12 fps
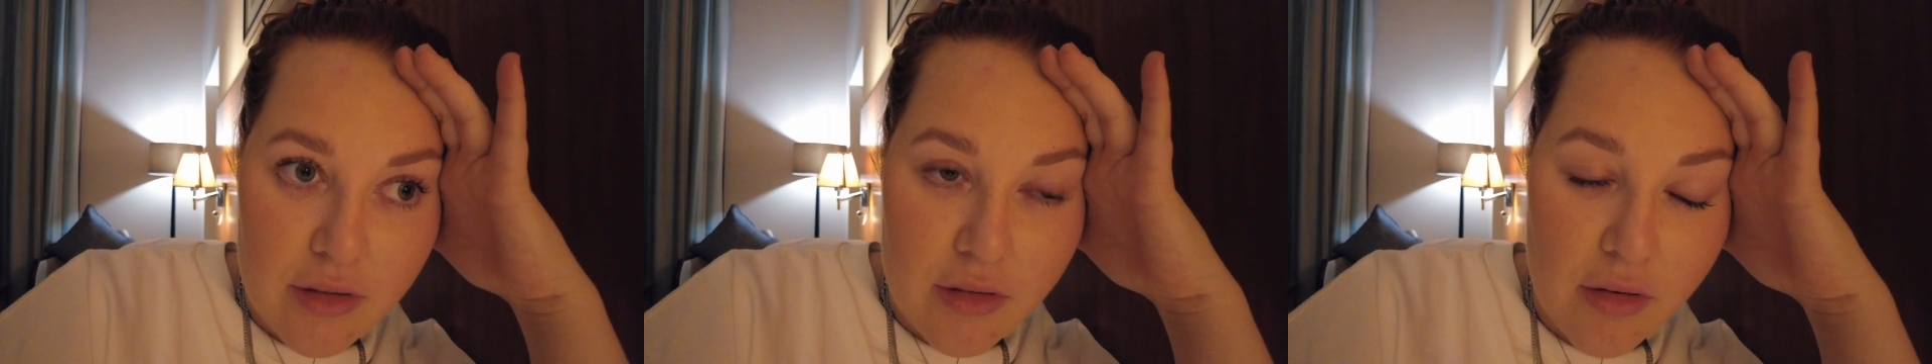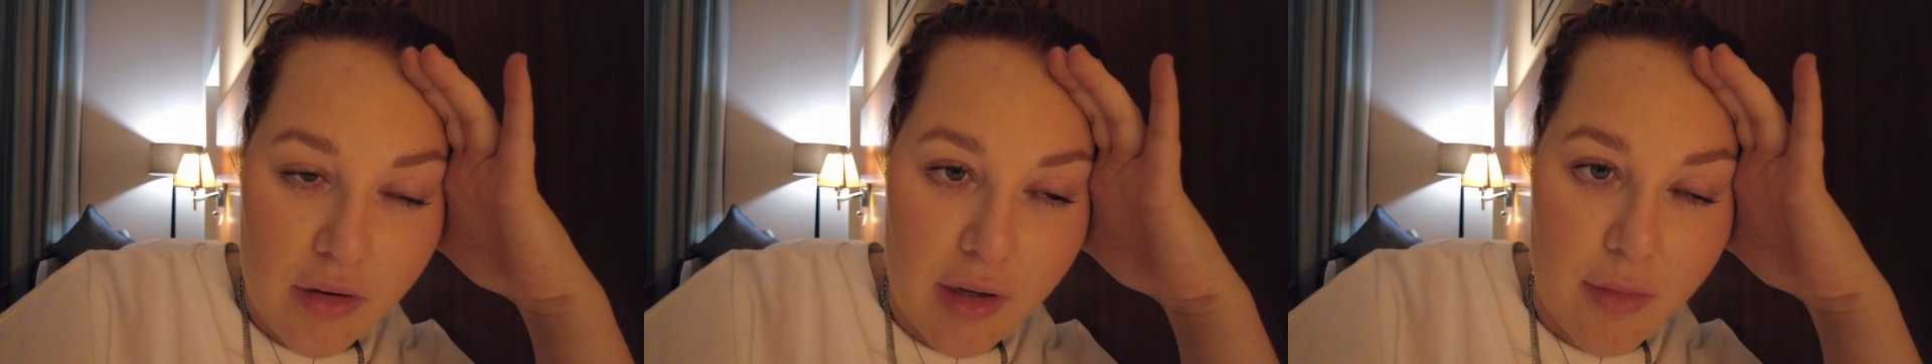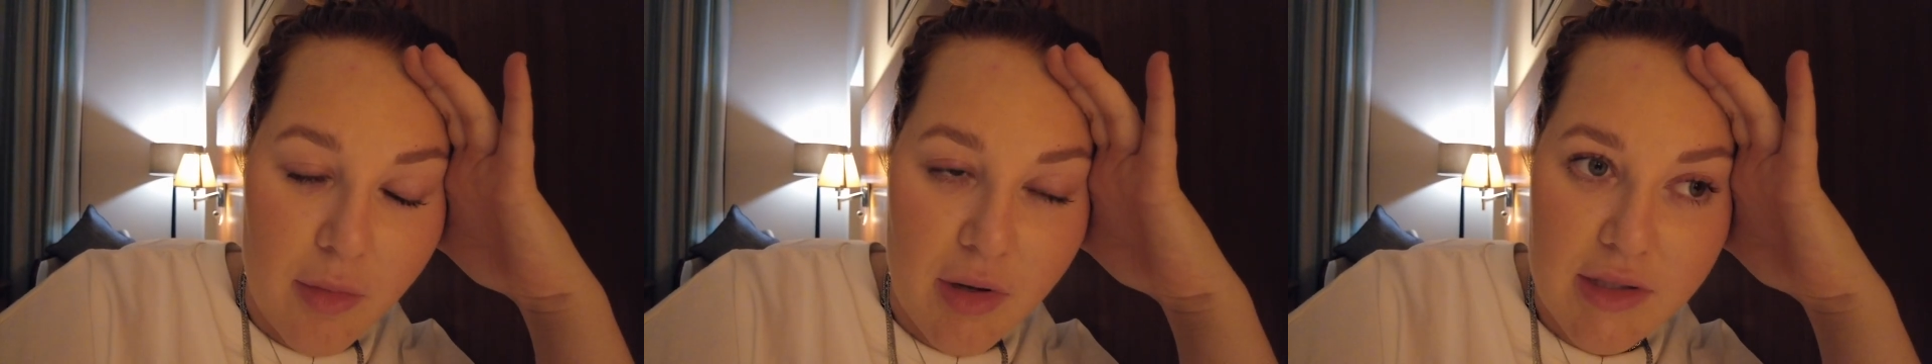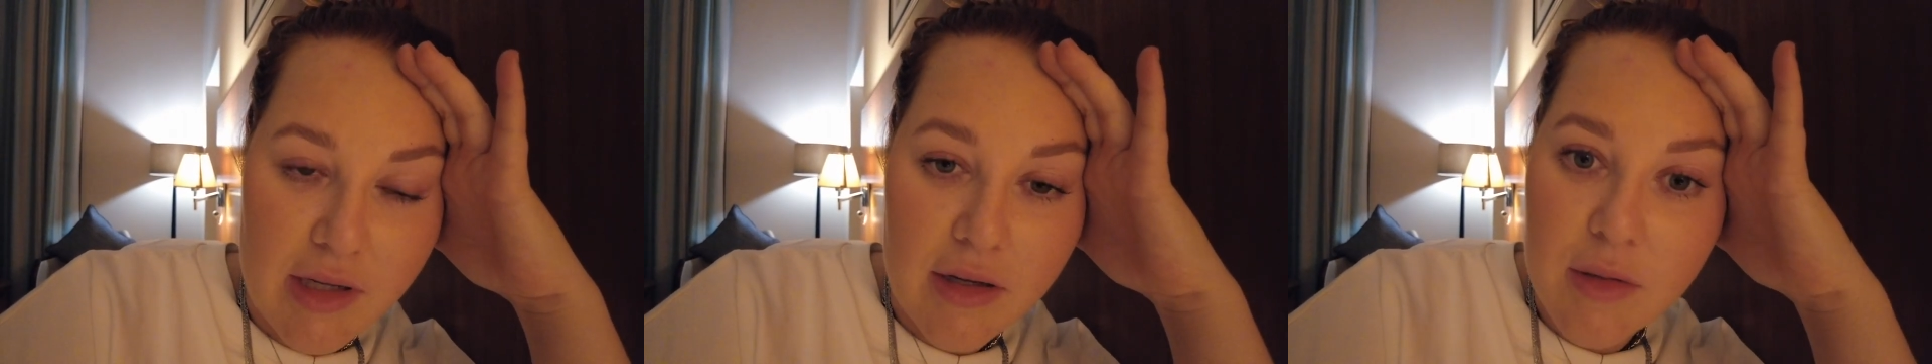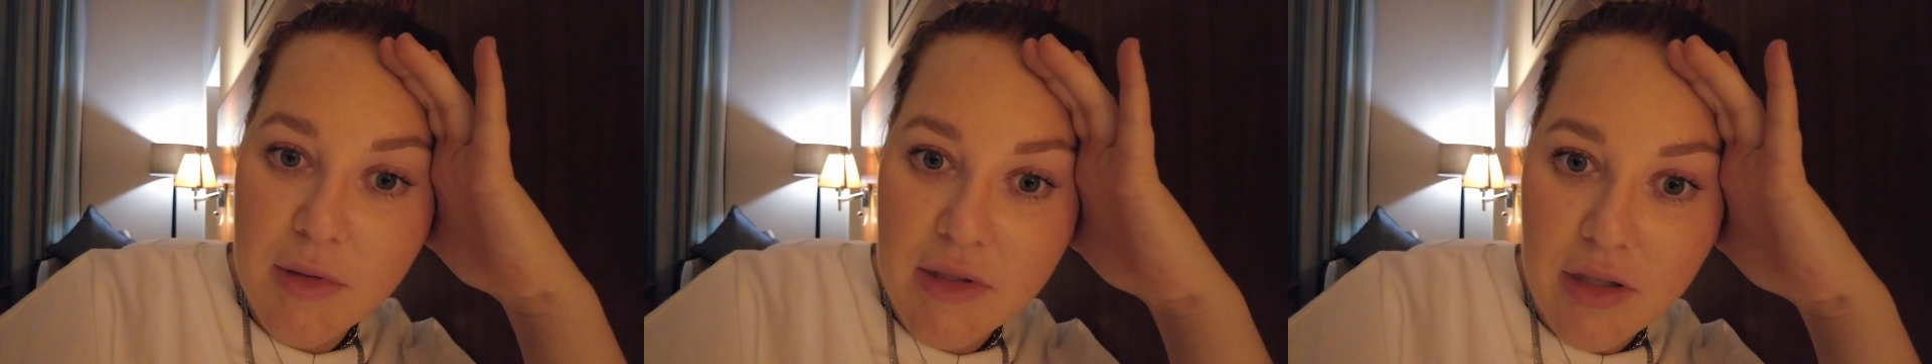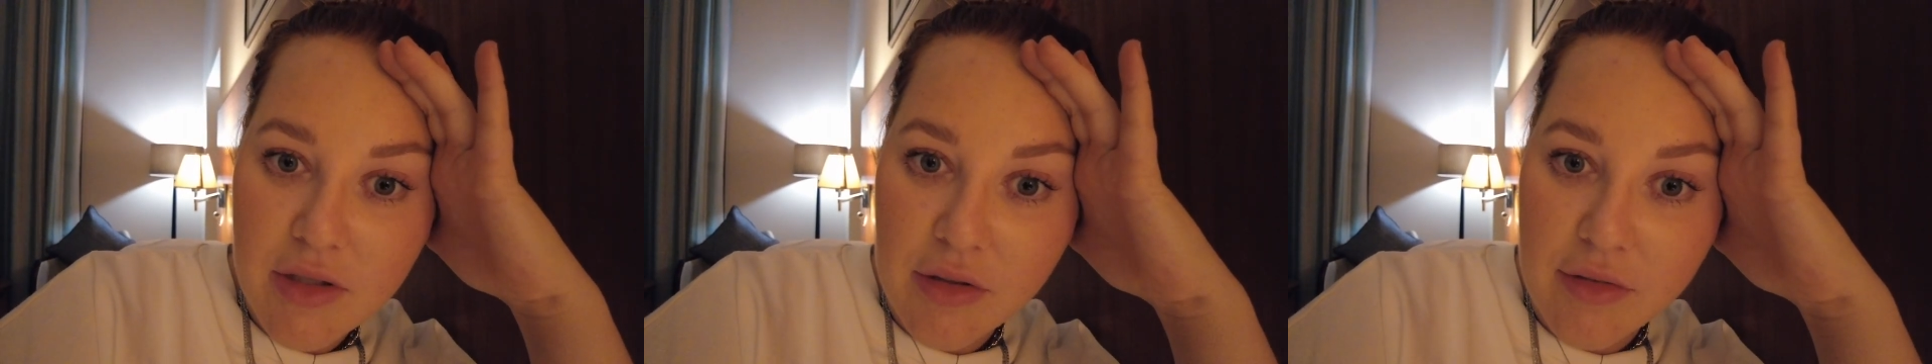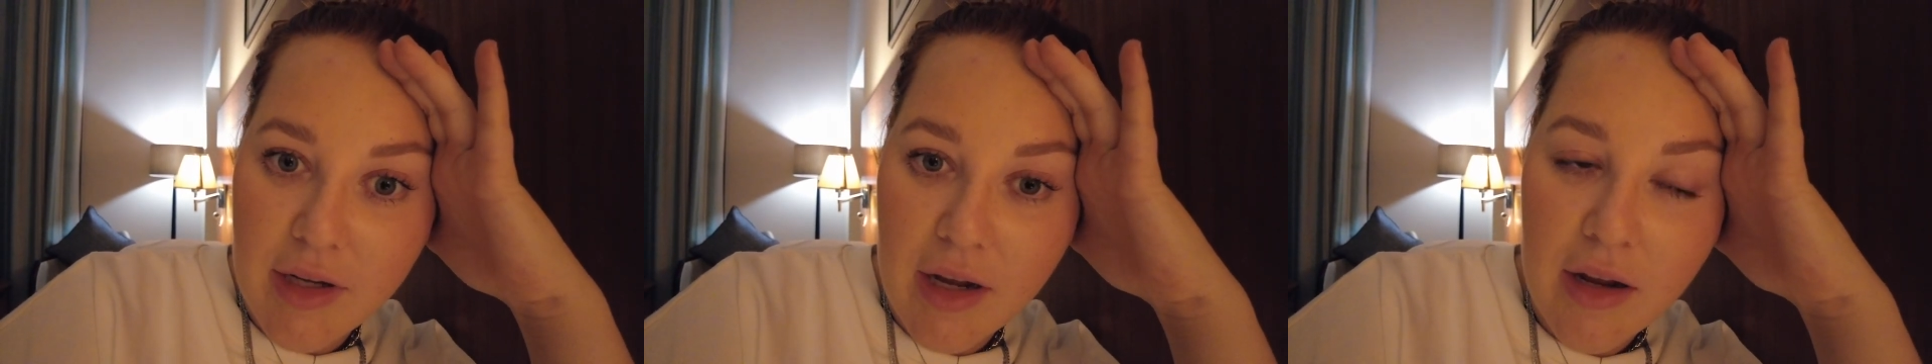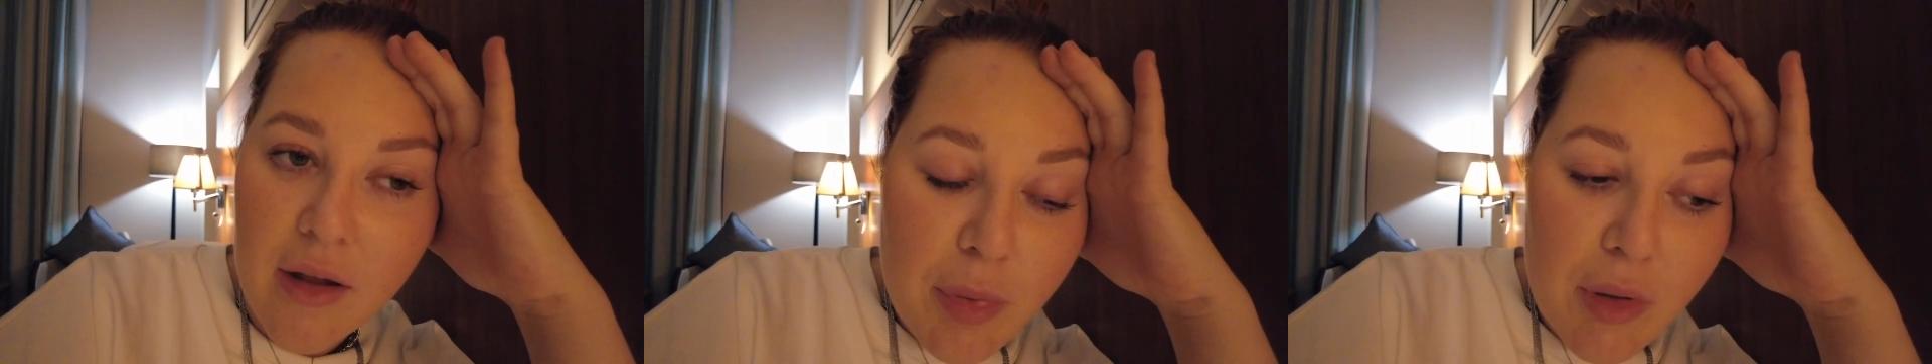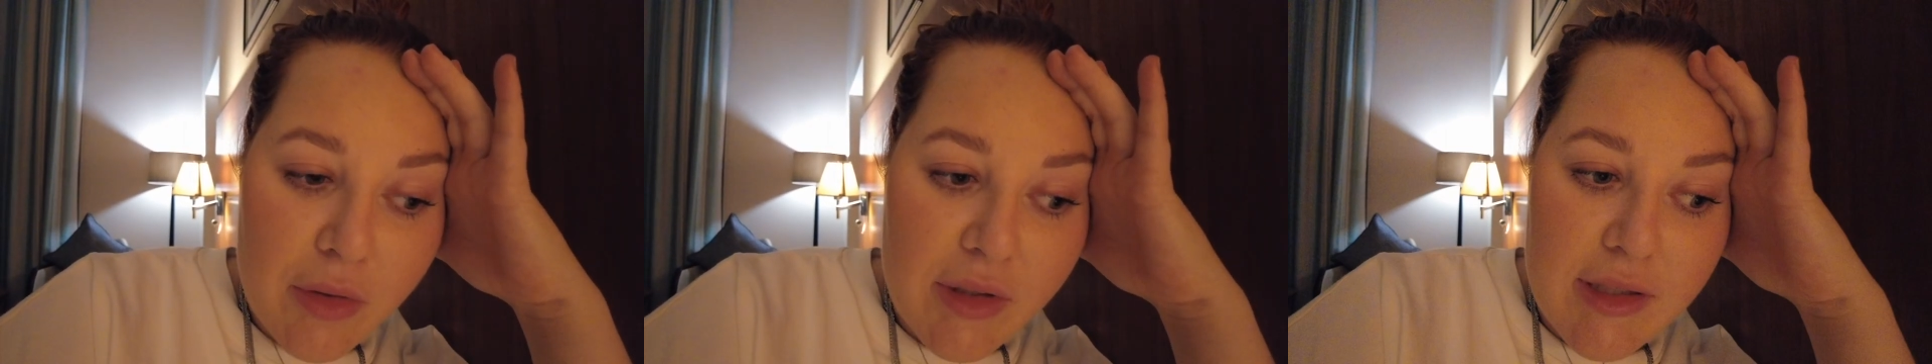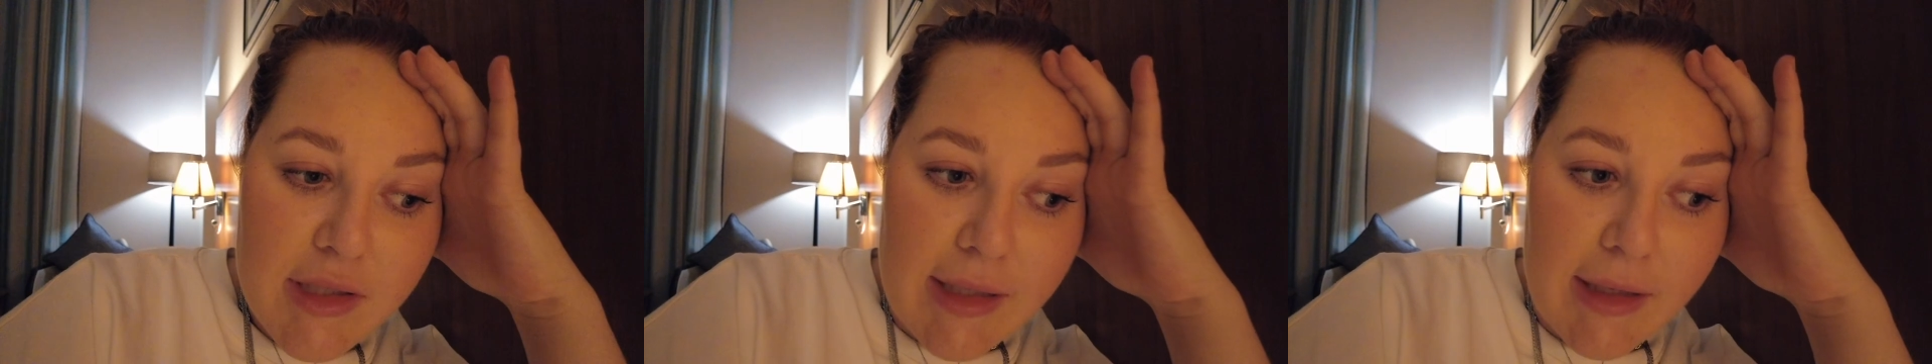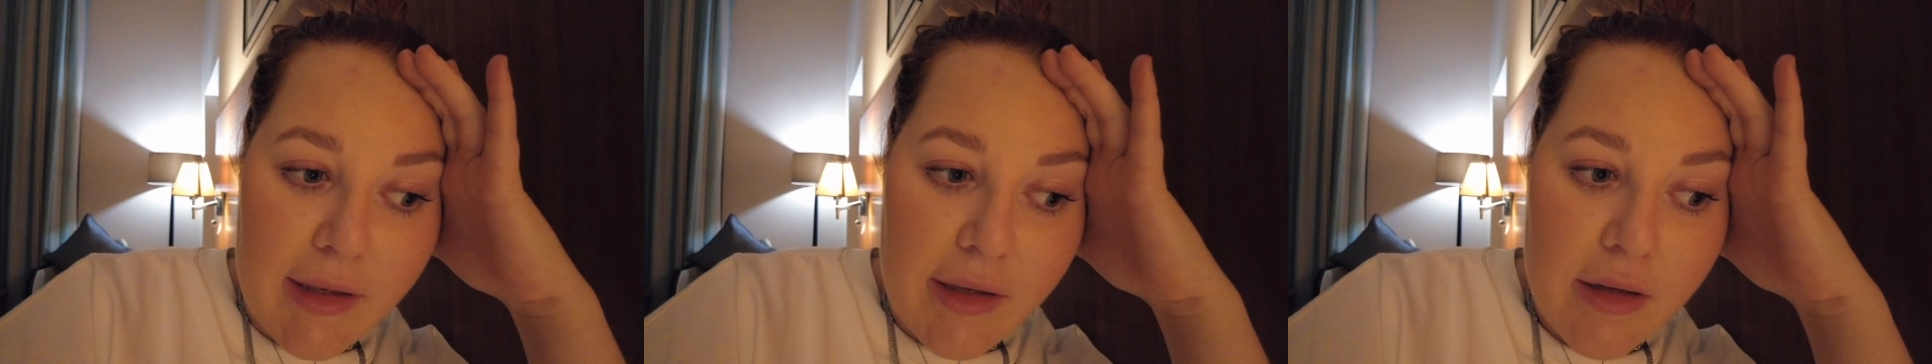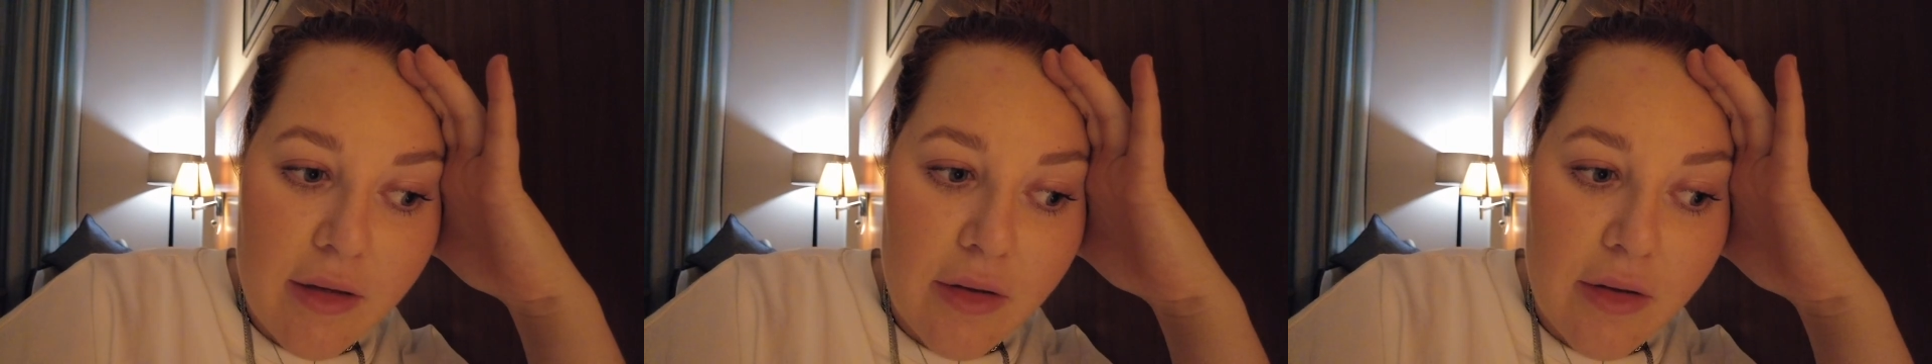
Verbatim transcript: I can't get my words out. It's been such a long day. But honestly,